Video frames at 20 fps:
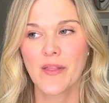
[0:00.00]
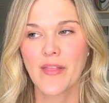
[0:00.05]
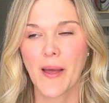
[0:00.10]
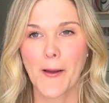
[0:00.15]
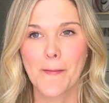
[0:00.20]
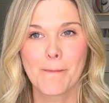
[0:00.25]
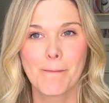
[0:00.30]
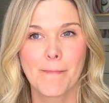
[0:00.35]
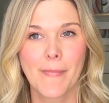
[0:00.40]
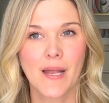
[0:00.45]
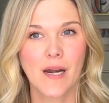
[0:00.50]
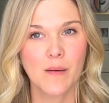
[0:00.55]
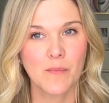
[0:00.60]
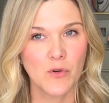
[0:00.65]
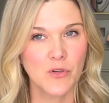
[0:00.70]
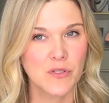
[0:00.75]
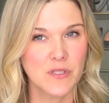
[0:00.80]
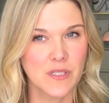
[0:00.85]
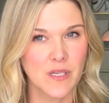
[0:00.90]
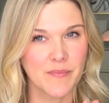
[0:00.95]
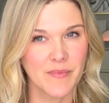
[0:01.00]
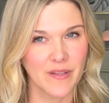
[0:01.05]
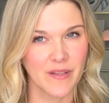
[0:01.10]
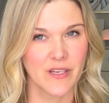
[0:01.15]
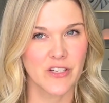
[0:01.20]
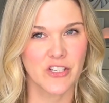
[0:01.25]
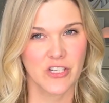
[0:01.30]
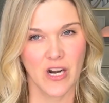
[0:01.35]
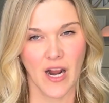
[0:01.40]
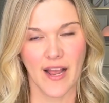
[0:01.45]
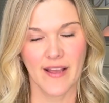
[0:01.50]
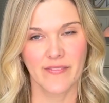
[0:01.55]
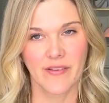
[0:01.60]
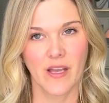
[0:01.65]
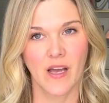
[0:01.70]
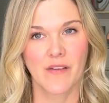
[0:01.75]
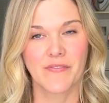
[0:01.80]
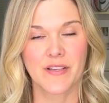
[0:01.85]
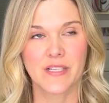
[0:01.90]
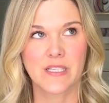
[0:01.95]
that minimal stimulation
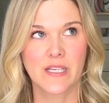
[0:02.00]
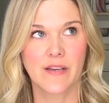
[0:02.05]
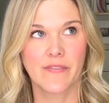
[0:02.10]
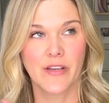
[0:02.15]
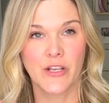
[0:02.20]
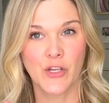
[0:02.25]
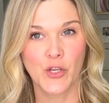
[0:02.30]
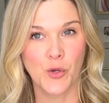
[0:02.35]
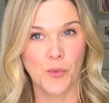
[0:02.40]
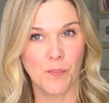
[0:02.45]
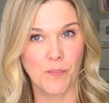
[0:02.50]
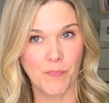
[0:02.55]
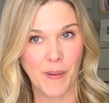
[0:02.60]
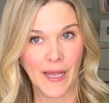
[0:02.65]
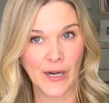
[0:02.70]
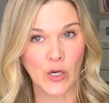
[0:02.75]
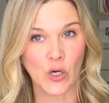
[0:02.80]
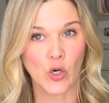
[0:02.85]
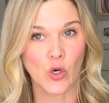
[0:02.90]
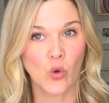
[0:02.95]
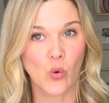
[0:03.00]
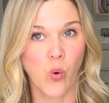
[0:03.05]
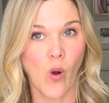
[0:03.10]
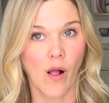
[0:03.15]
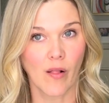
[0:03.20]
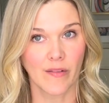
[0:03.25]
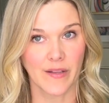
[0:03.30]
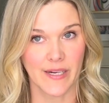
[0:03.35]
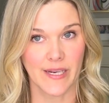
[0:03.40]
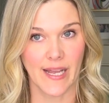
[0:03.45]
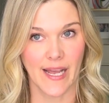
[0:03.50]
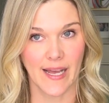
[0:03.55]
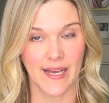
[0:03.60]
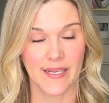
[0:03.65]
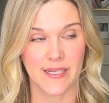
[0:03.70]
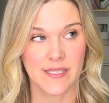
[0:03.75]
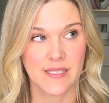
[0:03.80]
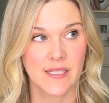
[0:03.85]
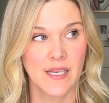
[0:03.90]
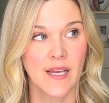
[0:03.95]
IVF is giving you better quality
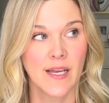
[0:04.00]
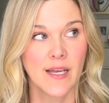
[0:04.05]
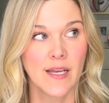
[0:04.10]
eggs.